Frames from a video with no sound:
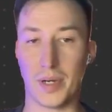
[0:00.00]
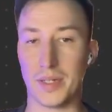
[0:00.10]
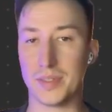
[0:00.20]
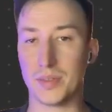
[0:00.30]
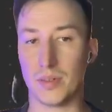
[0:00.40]
buy
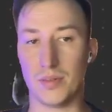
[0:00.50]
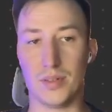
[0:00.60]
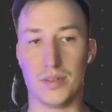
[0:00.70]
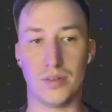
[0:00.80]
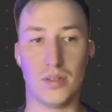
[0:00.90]
a
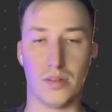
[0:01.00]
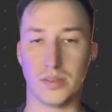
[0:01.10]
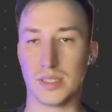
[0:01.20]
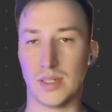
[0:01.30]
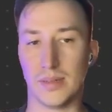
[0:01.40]
server on
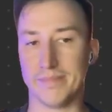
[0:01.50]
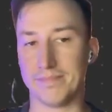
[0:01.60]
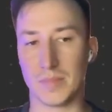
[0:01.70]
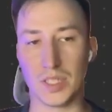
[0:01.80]
some